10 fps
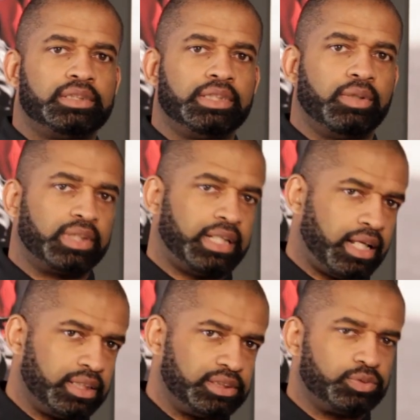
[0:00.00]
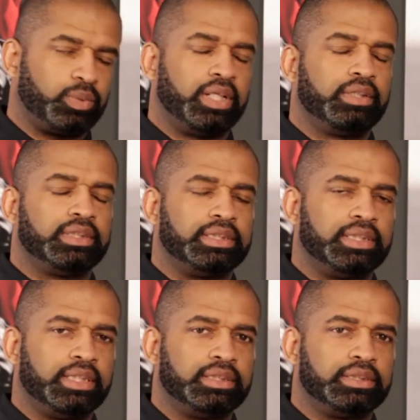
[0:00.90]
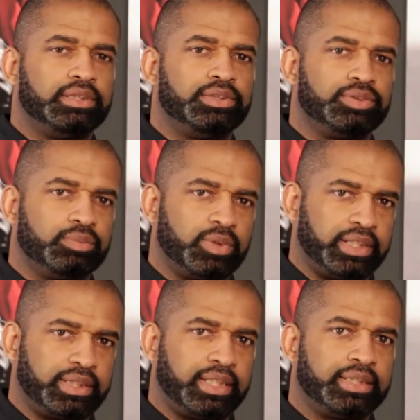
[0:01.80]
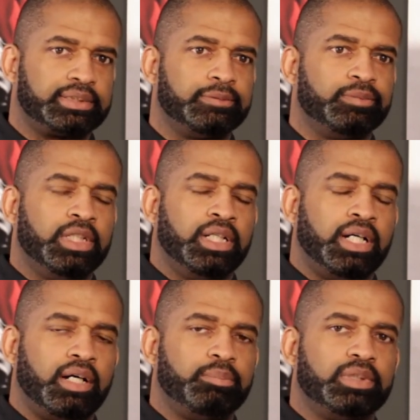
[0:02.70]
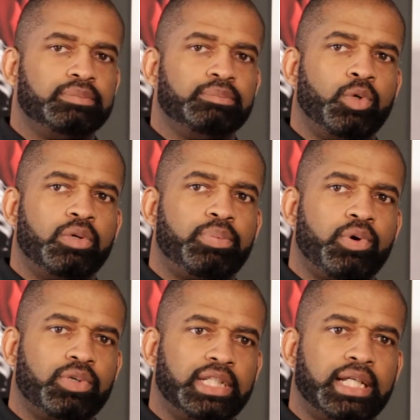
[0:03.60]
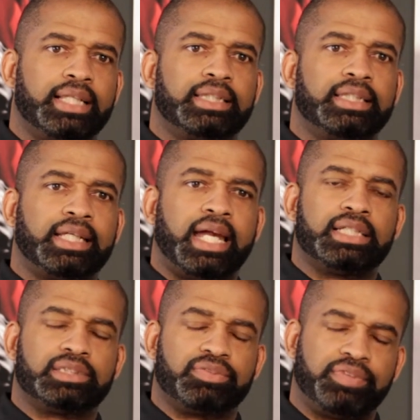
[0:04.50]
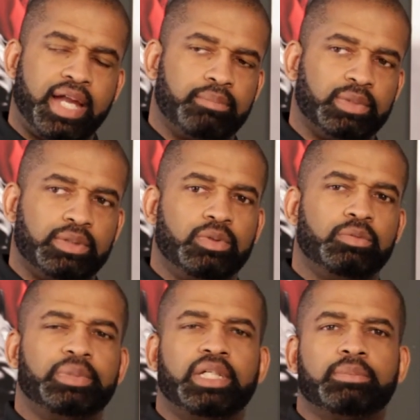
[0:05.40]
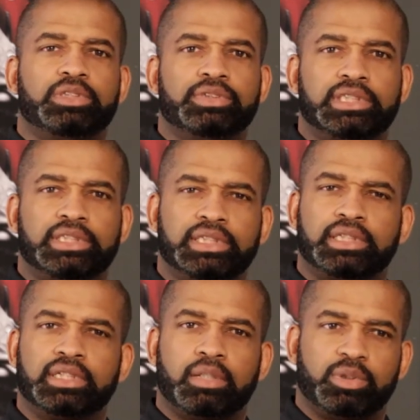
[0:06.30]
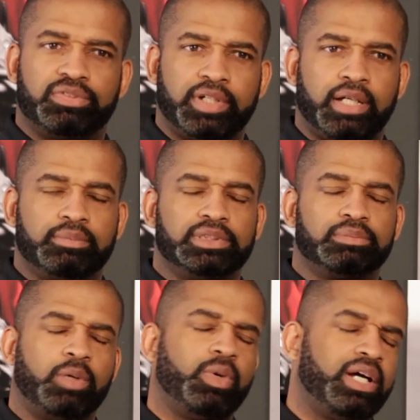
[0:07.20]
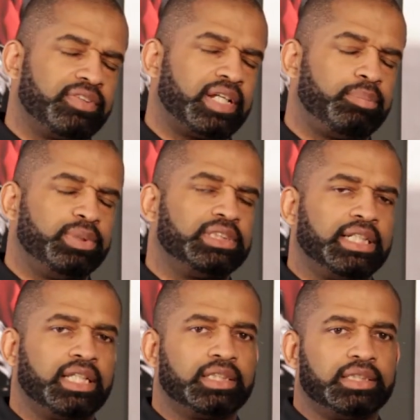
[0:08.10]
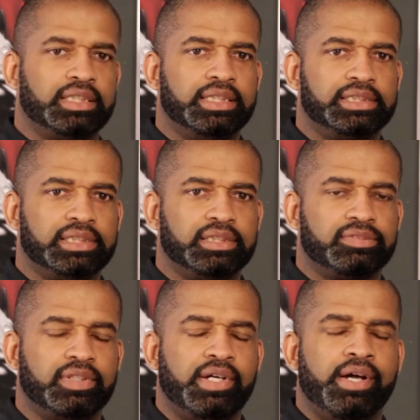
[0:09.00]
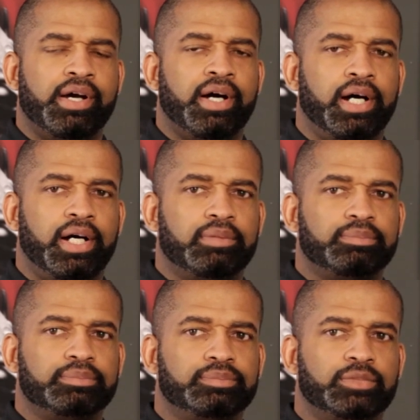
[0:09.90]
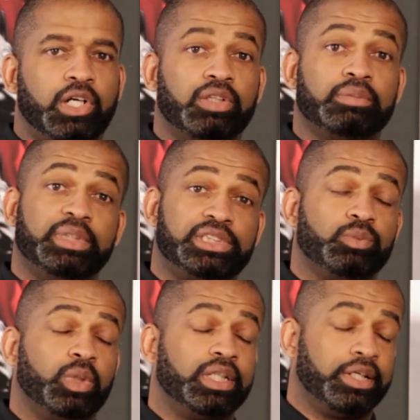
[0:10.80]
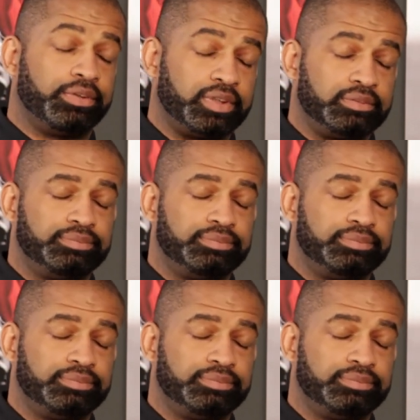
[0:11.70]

go to college as well and to do some great things. But more importantly, I think as a family, we'll be able to assist a number of families. My wife and I put together an initiative called the Mission 100.